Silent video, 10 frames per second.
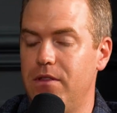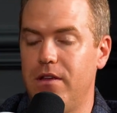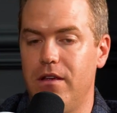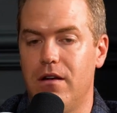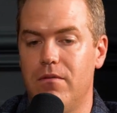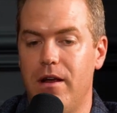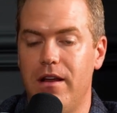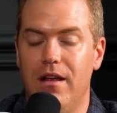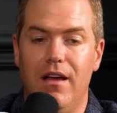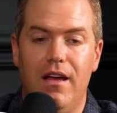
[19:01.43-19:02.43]
thing you got to remind.
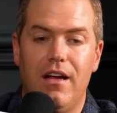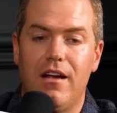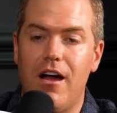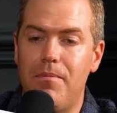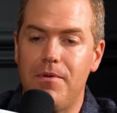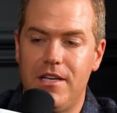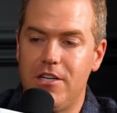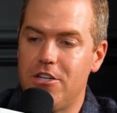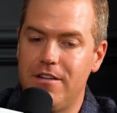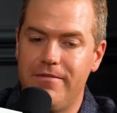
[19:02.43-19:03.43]

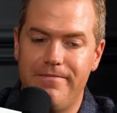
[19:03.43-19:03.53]
Competition,